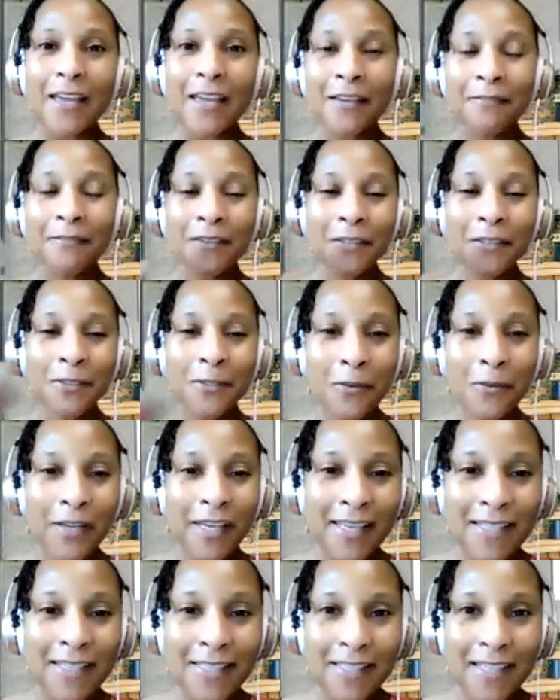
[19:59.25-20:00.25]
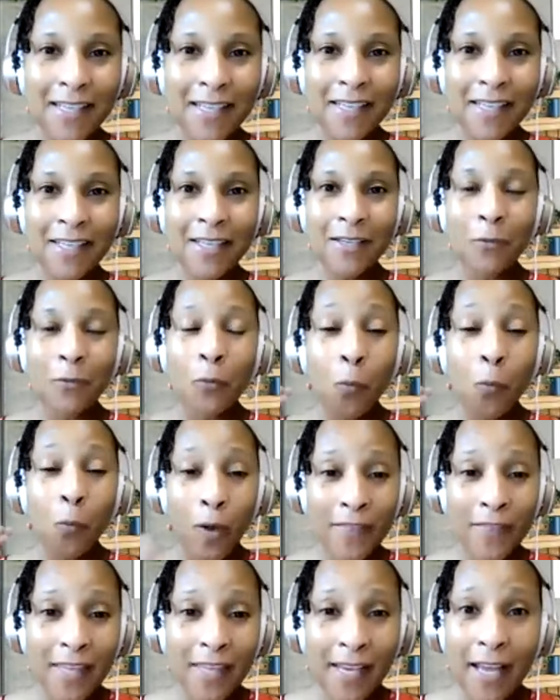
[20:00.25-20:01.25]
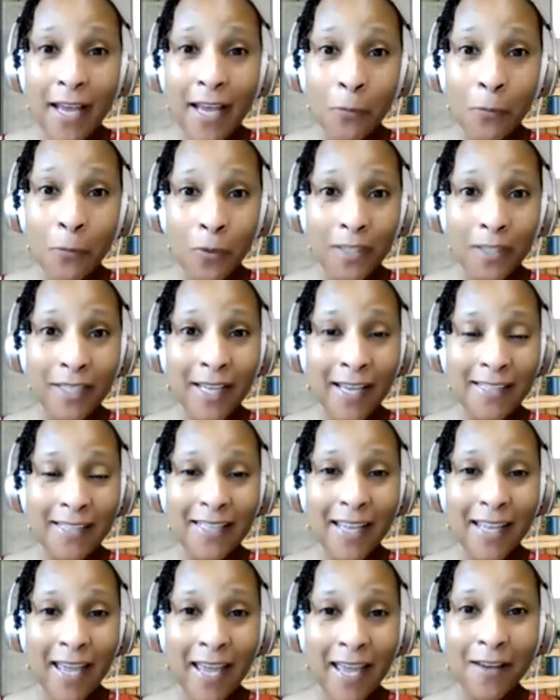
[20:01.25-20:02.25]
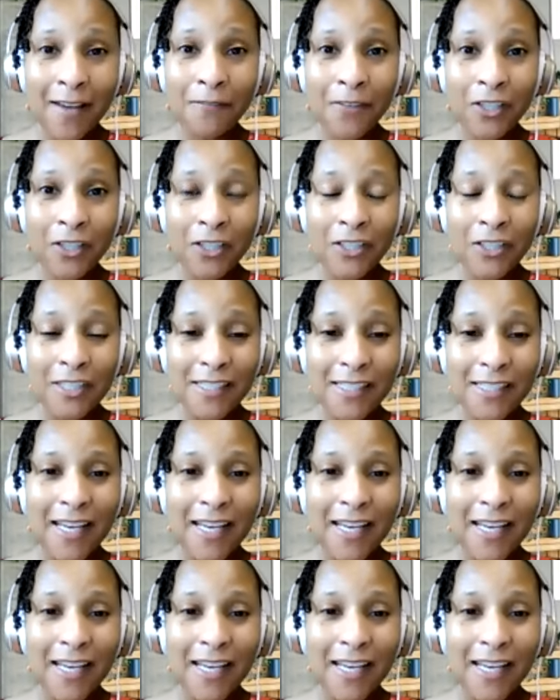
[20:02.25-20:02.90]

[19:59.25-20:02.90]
If it's okay, Sandy, one thing I would like to add first sure.